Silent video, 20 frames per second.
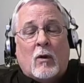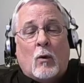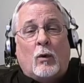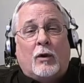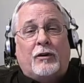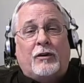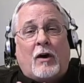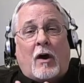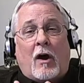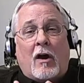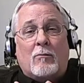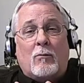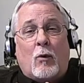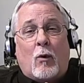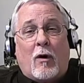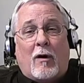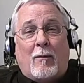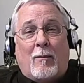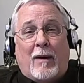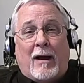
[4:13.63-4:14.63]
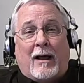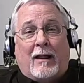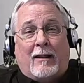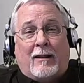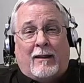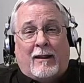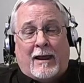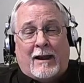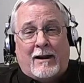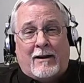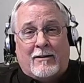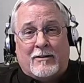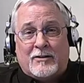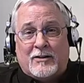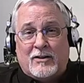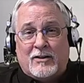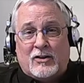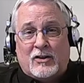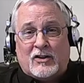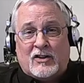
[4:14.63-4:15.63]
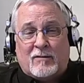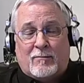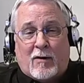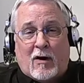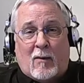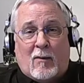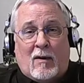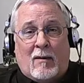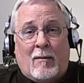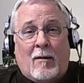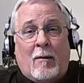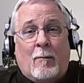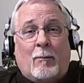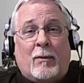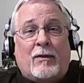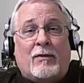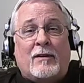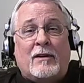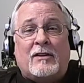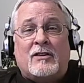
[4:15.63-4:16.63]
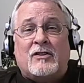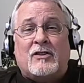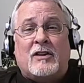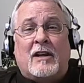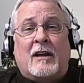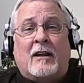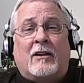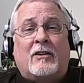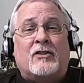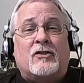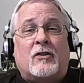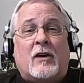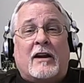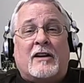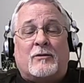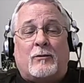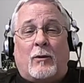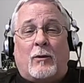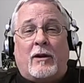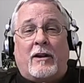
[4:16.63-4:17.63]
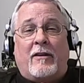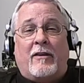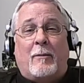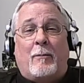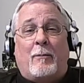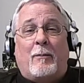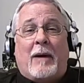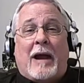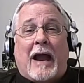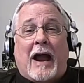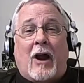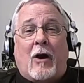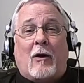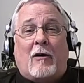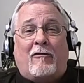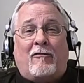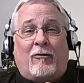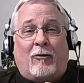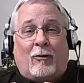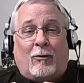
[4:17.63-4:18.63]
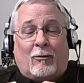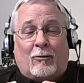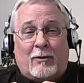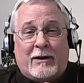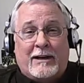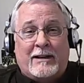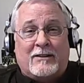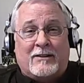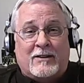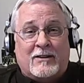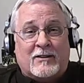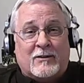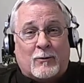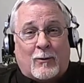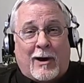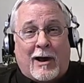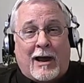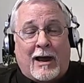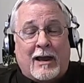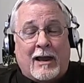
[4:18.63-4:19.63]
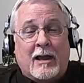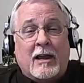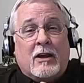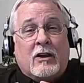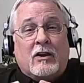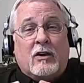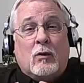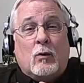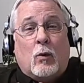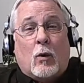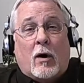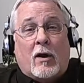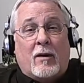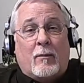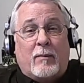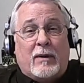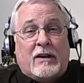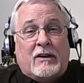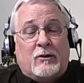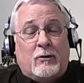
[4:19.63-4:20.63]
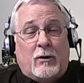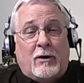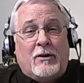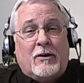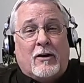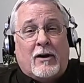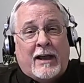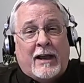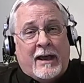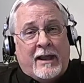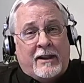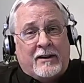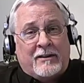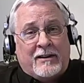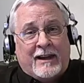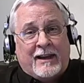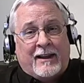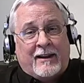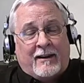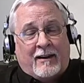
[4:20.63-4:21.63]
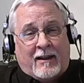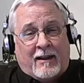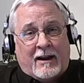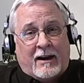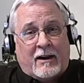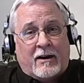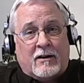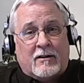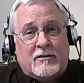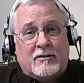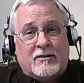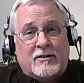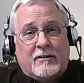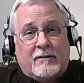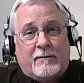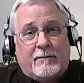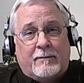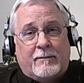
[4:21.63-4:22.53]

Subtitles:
We'll talk more about layers in just a moment, but this illustrates one of the powerful reasons why you want to be doing your editing in layers.